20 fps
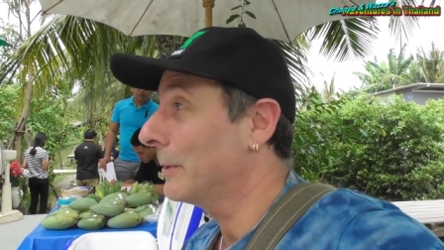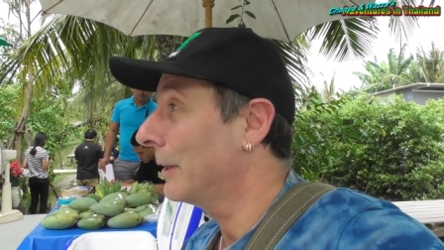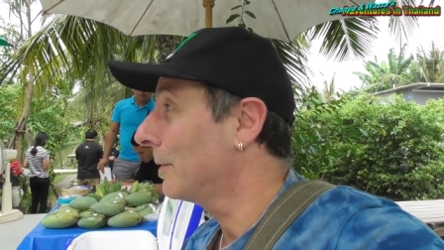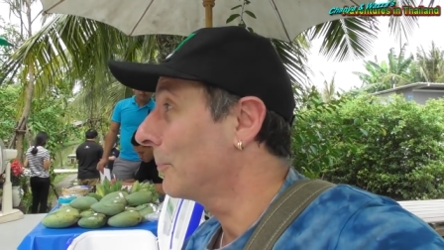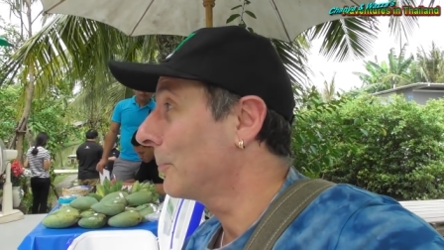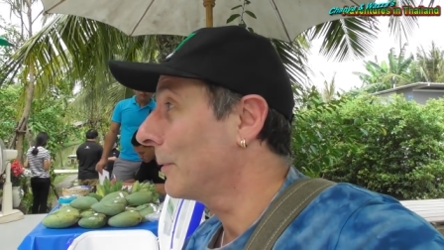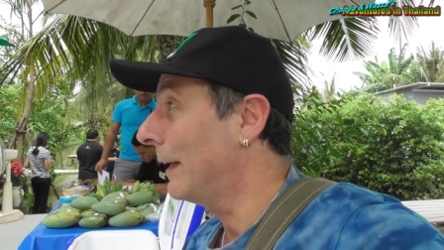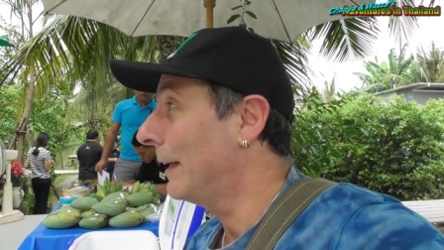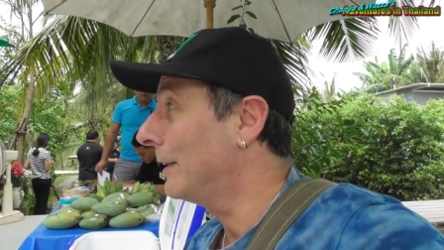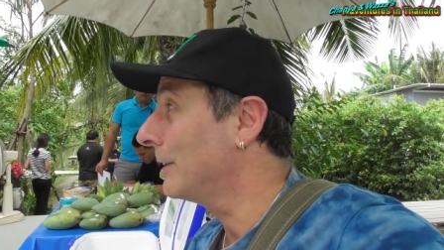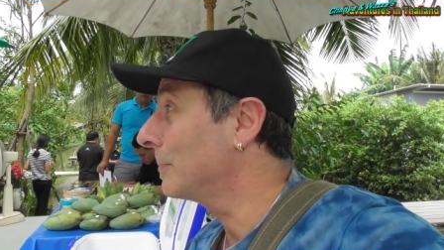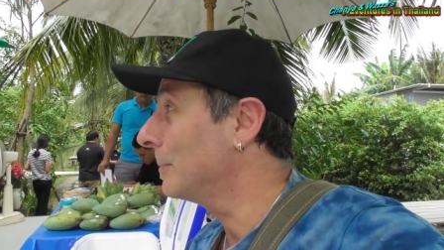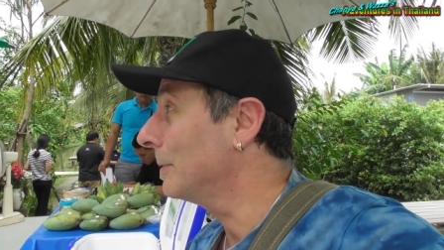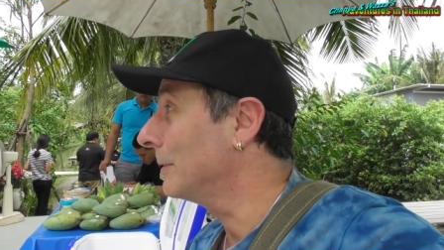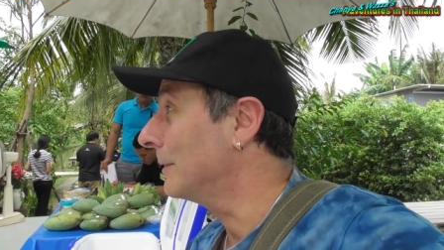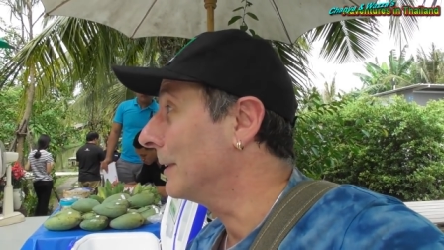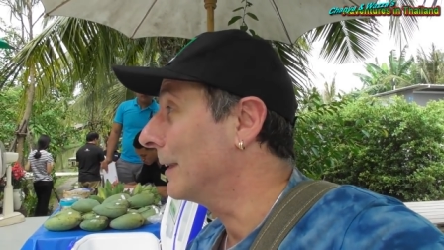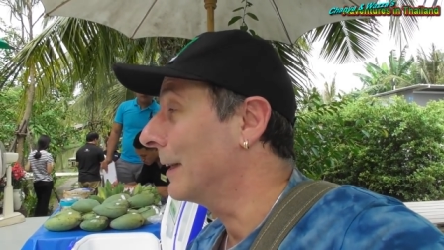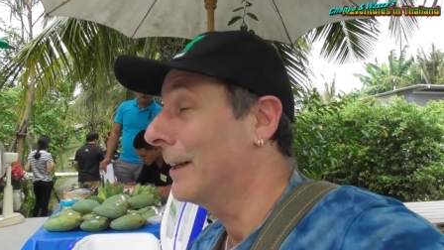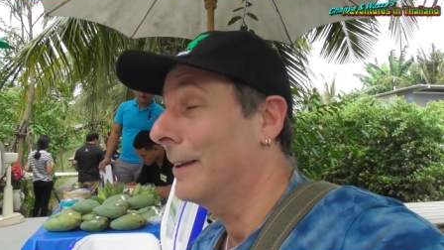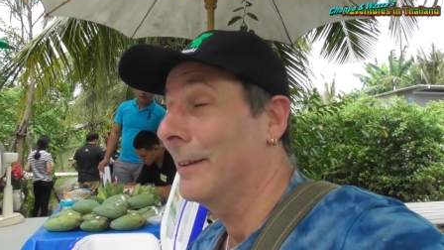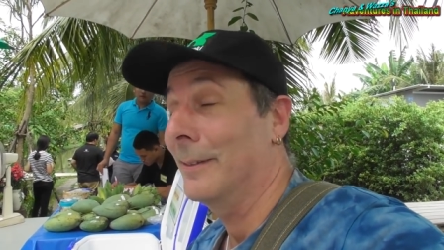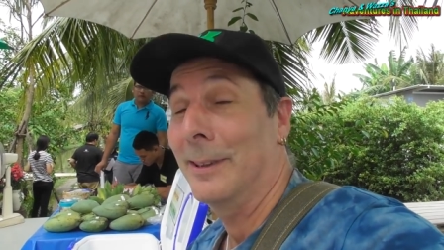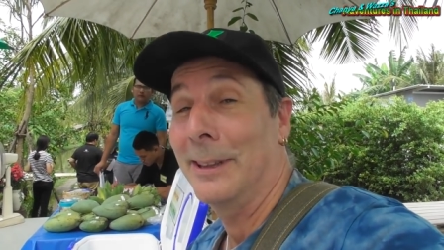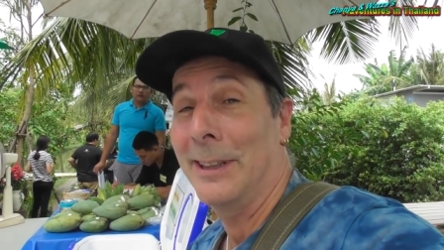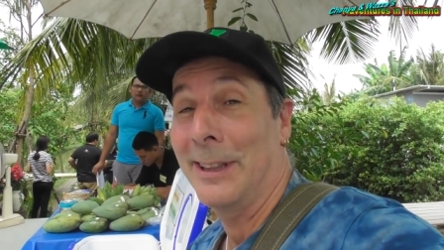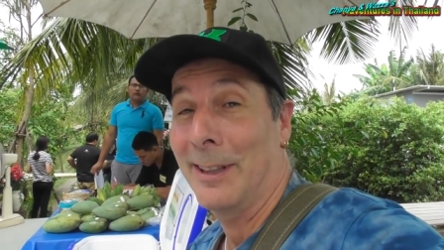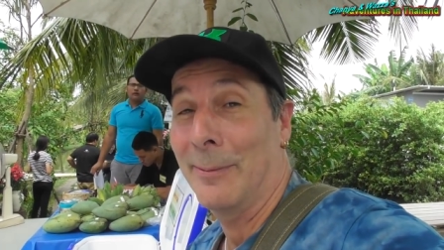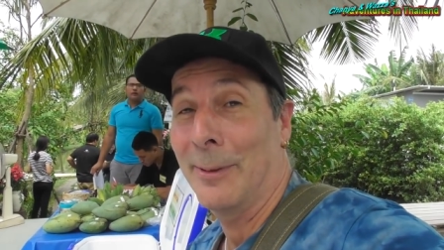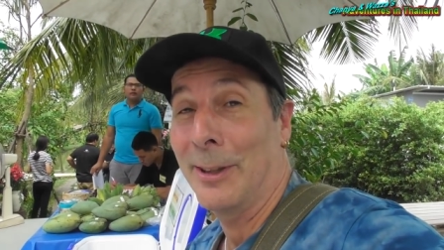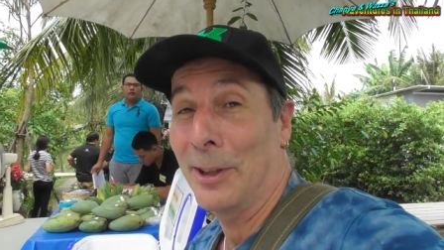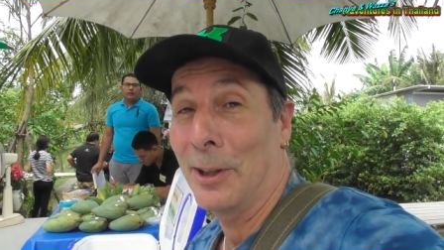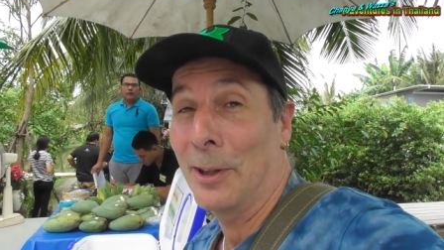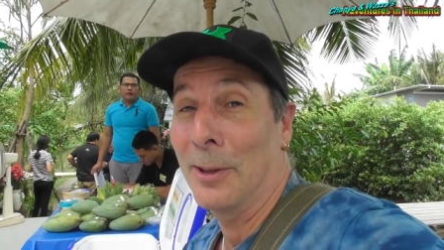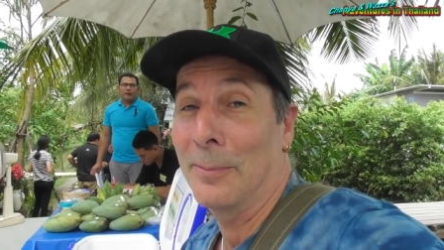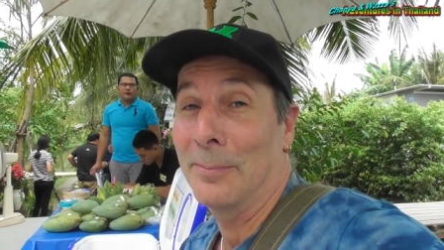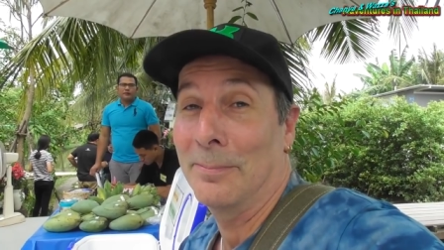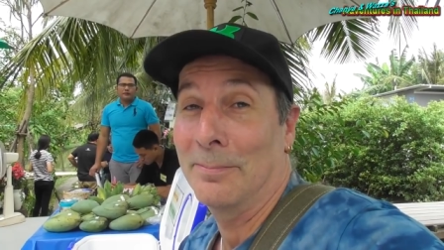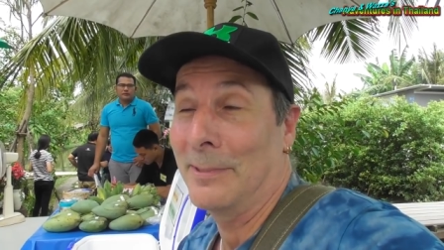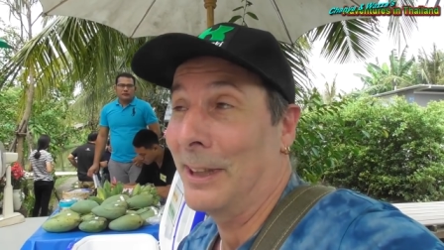around the place, but you know, when you come into
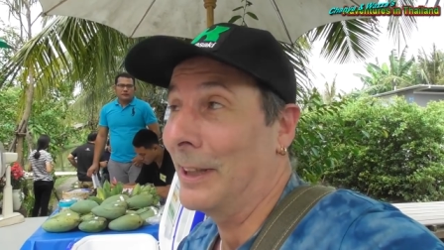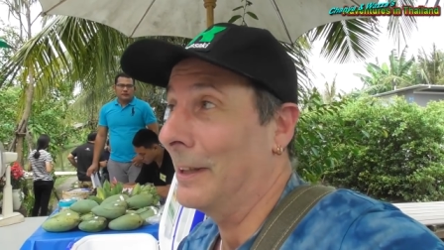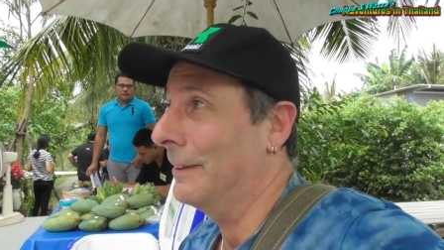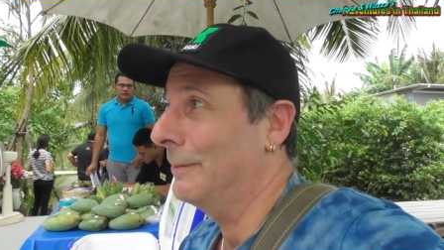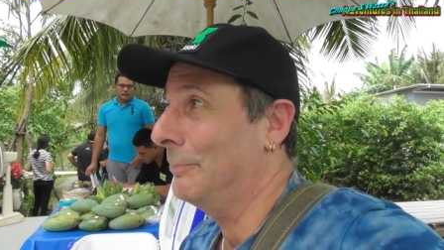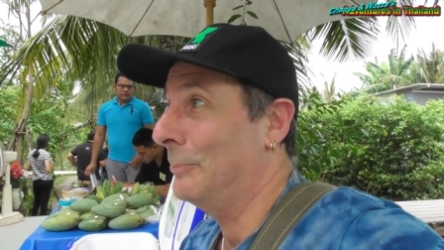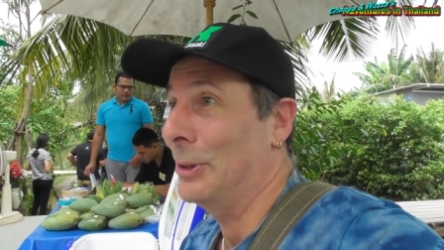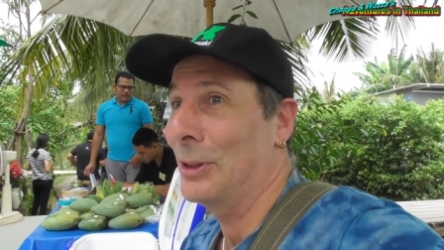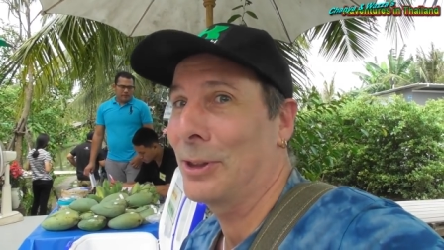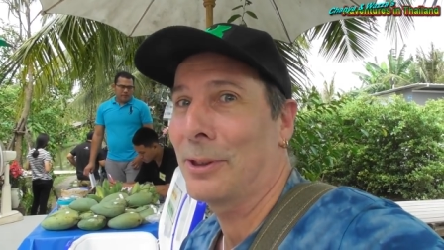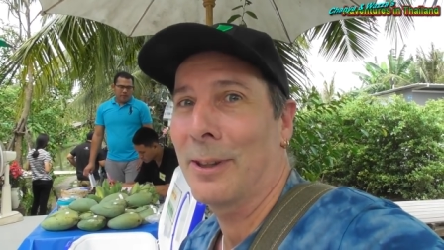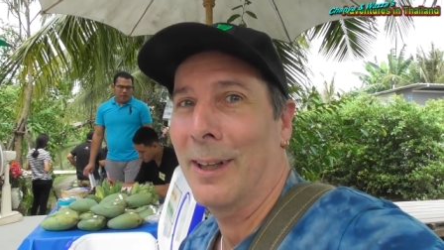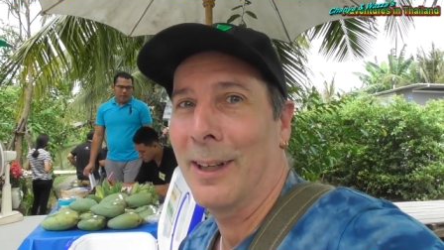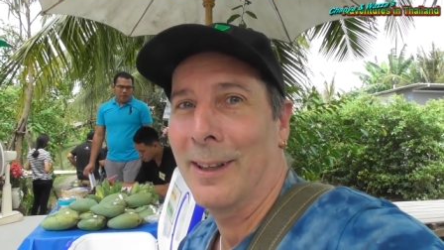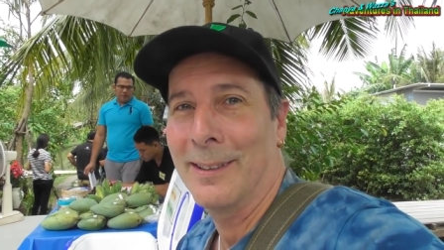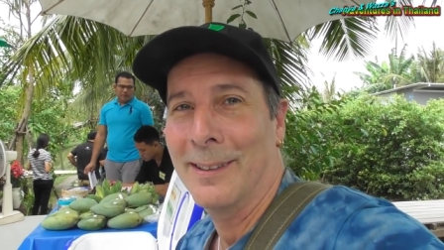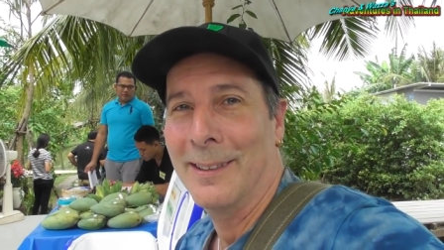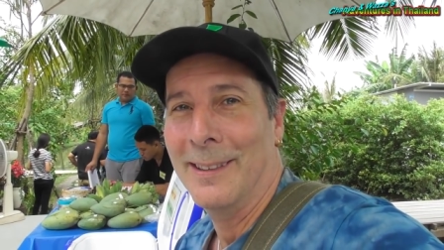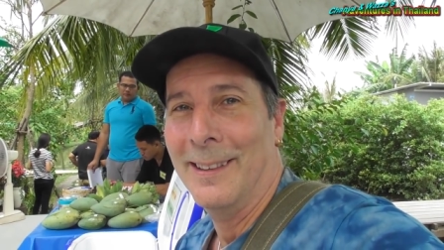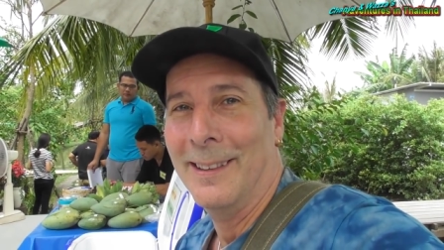a, you know, a bistro,